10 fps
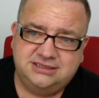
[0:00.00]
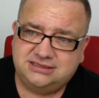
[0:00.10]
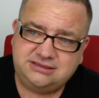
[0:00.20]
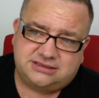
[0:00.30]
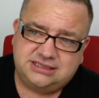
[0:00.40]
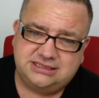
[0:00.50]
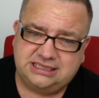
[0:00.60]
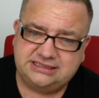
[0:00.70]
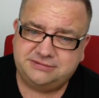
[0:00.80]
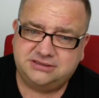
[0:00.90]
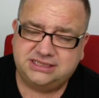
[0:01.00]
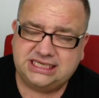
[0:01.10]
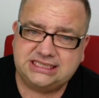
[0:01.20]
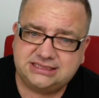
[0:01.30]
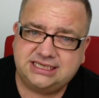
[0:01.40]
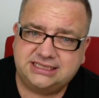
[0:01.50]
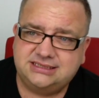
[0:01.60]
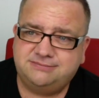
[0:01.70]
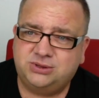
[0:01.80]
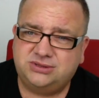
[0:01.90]
Seriously. I did when they were kids,
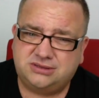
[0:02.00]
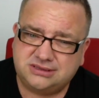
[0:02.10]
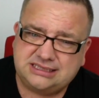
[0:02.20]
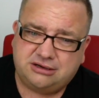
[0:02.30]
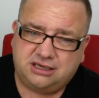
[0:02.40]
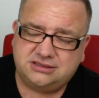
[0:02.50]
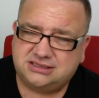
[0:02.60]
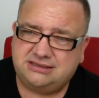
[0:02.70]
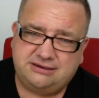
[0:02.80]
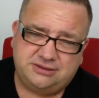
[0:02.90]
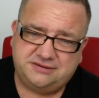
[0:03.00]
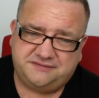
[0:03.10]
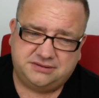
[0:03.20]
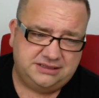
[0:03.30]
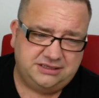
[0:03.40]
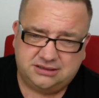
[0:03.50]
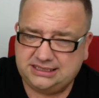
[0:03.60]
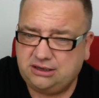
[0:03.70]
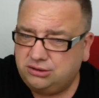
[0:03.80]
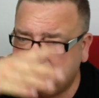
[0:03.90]
but not now. I just say, right, what do you fucking, you know,
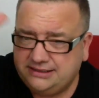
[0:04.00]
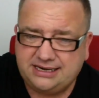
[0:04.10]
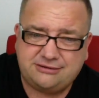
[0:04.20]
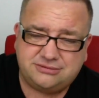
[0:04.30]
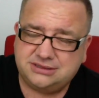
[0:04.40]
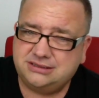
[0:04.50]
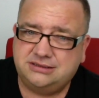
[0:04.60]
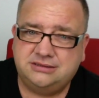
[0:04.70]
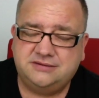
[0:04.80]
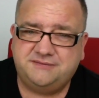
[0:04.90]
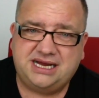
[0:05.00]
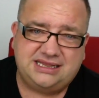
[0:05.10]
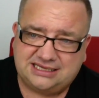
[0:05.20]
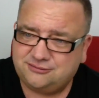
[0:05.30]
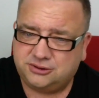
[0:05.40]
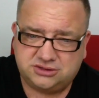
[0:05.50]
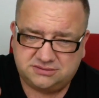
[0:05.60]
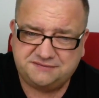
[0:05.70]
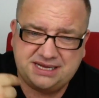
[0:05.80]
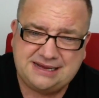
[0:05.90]
like all year round. My lad wants
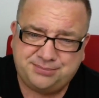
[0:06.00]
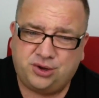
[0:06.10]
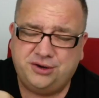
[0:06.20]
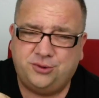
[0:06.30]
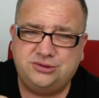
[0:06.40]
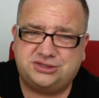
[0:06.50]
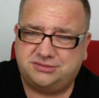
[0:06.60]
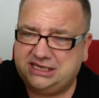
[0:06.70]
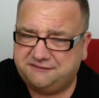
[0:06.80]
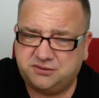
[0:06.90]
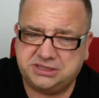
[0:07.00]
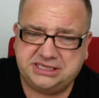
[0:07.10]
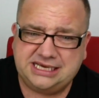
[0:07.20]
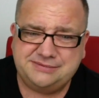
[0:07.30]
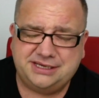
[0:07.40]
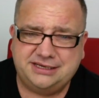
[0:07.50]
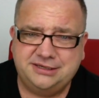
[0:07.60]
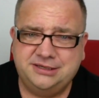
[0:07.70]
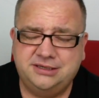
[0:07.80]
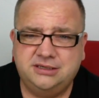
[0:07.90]
something. My boy wants something. I fucking get him it. You know
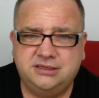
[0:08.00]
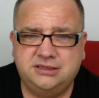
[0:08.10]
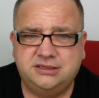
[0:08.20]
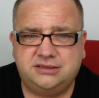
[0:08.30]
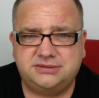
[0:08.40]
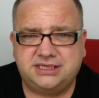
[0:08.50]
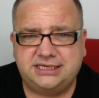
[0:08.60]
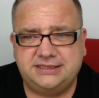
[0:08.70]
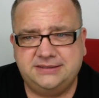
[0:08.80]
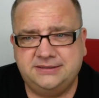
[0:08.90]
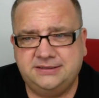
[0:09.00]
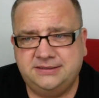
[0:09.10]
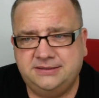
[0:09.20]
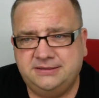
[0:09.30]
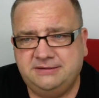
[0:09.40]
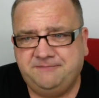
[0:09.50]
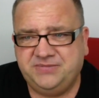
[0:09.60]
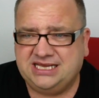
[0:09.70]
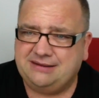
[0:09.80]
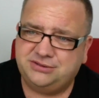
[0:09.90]
what I'm saying?
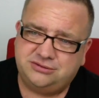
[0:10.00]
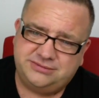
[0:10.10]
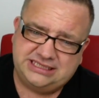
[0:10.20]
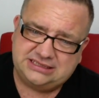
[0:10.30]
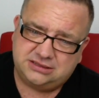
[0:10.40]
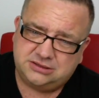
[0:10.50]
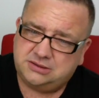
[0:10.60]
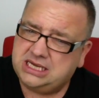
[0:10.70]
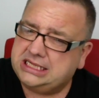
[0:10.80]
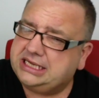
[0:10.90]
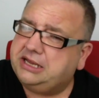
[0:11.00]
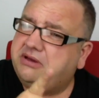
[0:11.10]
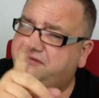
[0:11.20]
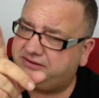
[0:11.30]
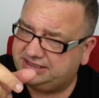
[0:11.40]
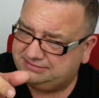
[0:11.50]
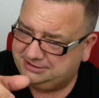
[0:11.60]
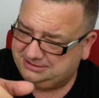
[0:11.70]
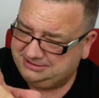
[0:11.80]
Can't be doing when he's like, no, I'll get you it for Christmas.